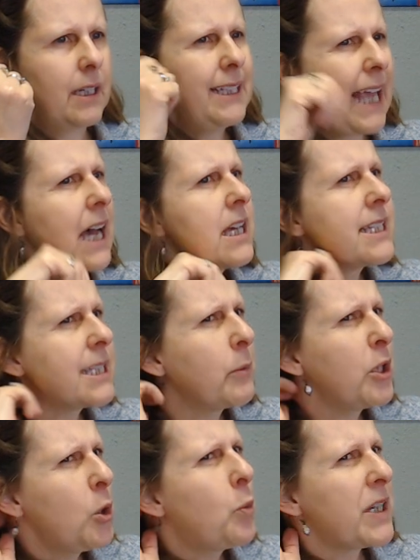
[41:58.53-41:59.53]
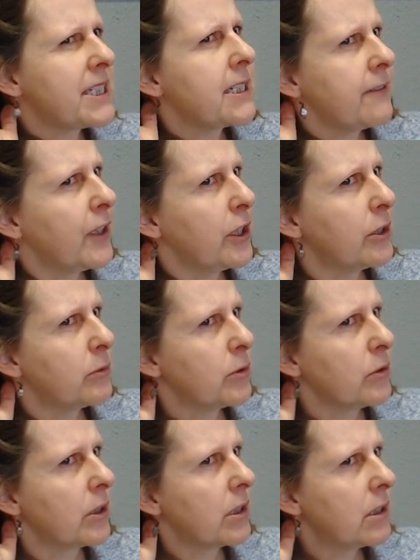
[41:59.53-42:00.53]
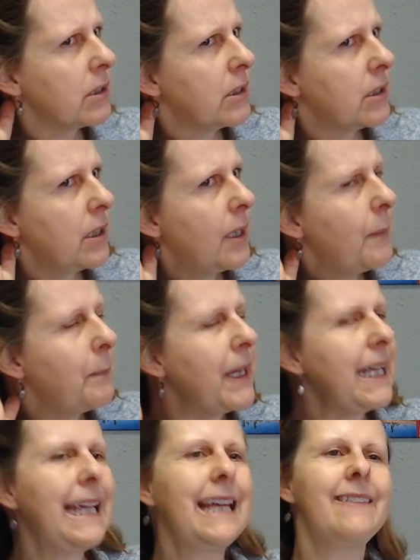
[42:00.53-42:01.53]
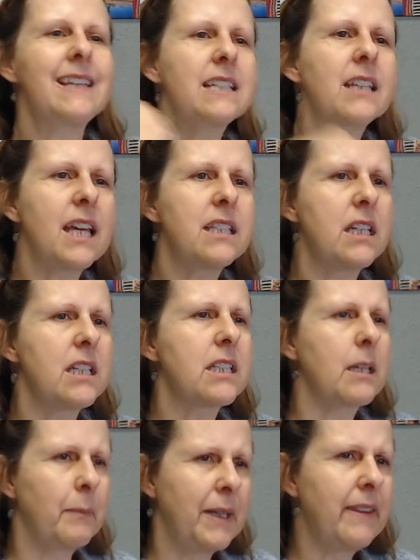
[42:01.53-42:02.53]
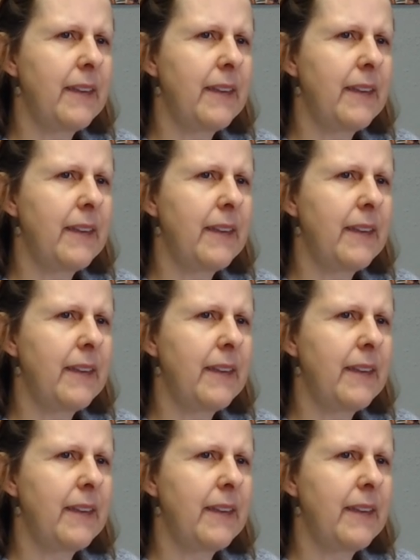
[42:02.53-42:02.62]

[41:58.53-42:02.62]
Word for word: Yeah, someone who wasn't a very good ruler. But in this case, it doesn't mean